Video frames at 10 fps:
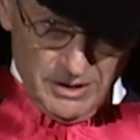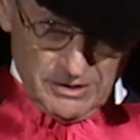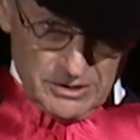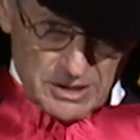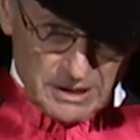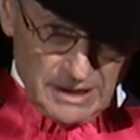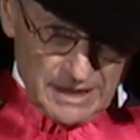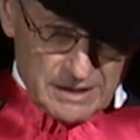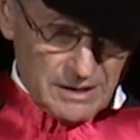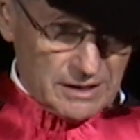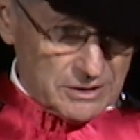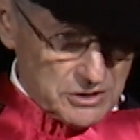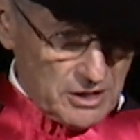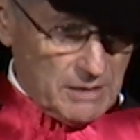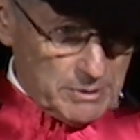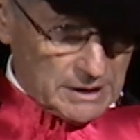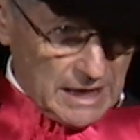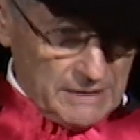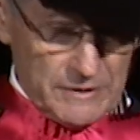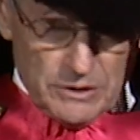to select a job in
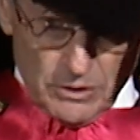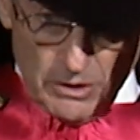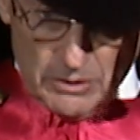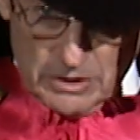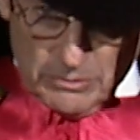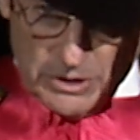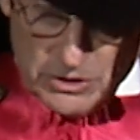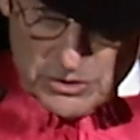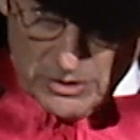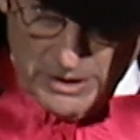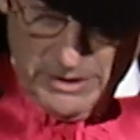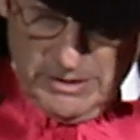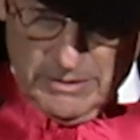life that you're going to enjoy.